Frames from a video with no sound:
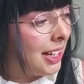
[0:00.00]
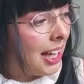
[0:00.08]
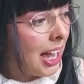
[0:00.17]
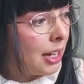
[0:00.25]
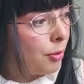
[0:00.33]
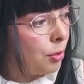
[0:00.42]

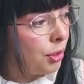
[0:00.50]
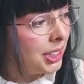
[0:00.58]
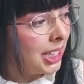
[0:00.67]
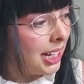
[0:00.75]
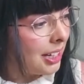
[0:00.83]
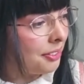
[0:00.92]
I
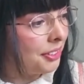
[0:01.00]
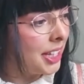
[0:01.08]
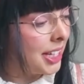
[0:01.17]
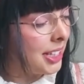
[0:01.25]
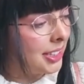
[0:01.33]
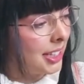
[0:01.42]
wonder if
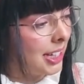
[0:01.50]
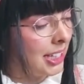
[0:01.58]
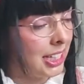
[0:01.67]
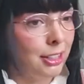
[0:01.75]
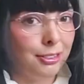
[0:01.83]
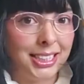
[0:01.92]
there is
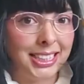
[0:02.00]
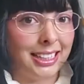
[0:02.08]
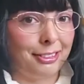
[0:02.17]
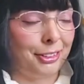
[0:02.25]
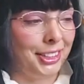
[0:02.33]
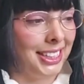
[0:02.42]
any Lolita
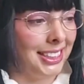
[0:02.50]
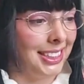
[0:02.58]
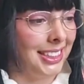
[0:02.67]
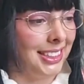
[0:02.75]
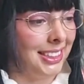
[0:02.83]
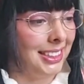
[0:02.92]

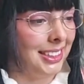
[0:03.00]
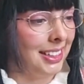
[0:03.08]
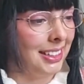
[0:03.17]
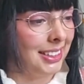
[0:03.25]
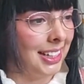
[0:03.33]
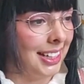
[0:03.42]
royalty
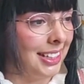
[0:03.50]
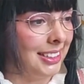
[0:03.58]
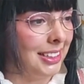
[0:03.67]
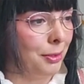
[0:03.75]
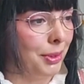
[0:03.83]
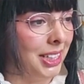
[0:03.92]
that are
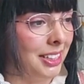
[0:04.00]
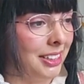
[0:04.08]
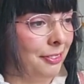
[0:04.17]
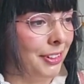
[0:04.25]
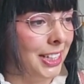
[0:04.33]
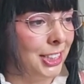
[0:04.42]
still wearing
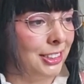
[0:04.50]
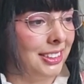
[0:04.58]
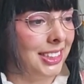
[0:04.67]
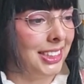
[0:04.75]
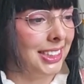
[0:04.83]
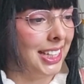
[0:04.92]
the fashion
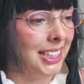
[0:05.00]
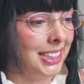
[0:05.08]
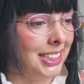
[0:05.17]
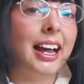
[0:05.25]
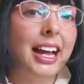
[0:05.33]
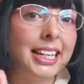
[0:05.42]
these days.
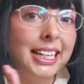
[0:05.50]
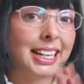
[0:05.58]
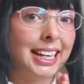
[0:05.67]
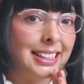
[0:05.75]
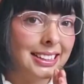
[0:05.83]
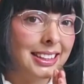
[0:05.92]
I
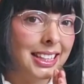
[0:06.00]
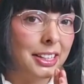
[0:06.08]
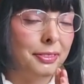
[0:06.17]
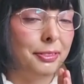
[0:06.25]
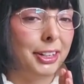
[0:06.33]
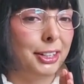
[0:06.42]
can't think
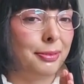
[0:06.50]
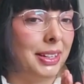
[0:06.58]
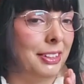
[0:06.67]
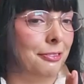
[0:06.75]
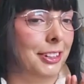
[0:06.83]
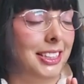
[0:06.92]
of one of my
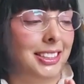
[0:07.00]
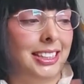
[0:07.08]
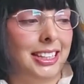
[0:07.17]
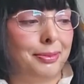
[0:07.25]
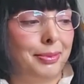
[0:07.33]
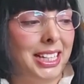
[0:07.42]
friends
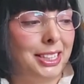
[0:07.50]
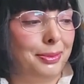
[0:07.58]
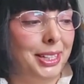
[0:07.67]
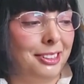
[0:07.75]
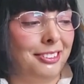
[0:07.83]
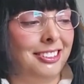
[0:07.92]
that might
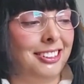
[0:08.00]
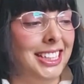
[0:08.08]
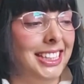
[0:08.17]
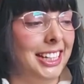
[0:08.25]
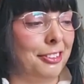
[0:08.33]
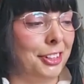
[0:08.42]
be
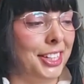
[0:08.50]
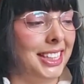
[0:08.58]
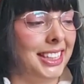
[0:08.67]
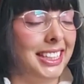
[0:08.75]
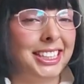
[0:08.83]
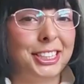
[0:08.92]
Lolita
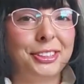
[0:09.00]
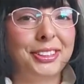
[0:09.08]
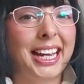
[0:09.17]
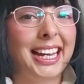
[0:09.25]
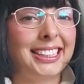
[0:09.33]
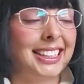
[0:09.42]
royalty. Should
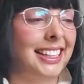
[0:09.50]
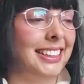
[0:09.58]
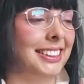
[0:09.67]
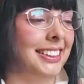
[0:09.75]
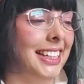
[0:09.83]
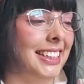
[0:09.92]
ask her
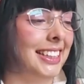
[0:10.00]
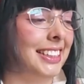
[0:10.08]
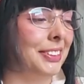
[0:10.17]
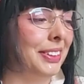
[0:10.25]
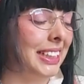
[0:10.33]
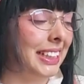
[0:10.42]
to take
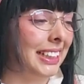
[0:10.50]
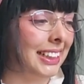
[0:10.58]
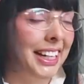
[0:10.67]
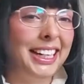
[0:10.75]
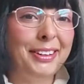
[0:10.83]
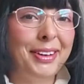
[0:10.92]
this one.
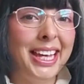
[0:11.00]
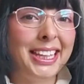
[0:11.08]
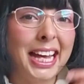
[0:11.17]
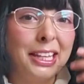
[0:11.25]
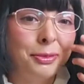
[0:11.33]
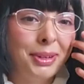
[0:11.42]
Anyway,
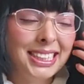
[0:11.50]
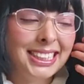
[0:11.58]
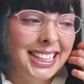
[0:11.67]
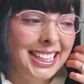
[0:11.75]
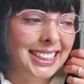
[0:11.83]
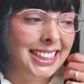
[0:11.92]
that was
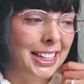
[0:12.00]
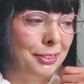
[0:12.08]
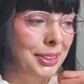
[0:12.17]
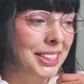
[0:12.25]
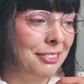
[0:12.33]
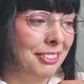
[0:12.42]
it. That
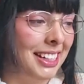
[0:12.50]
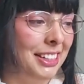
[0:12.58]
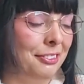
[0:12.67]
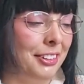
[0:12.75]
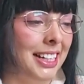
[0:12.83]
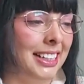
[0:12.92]
was really
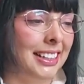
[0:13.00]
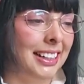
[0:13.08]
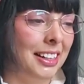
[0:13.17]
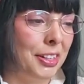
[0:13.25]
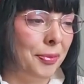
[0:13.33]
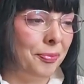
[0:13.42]
fun.
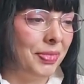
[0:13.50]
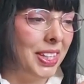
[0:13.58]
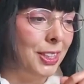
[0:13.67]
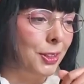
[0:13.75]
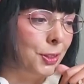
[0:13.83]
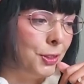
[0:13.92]

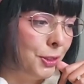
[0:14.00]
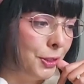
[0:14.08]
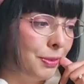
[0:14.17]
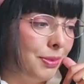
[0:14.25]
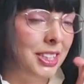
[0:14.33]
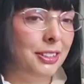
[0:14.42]
It
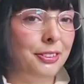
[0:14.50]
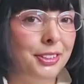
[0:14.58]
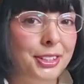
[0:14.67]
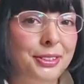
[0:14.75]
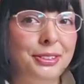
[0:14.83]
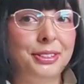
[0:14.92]
took me
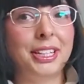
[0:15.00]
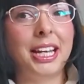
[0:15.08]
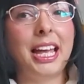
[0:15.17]
through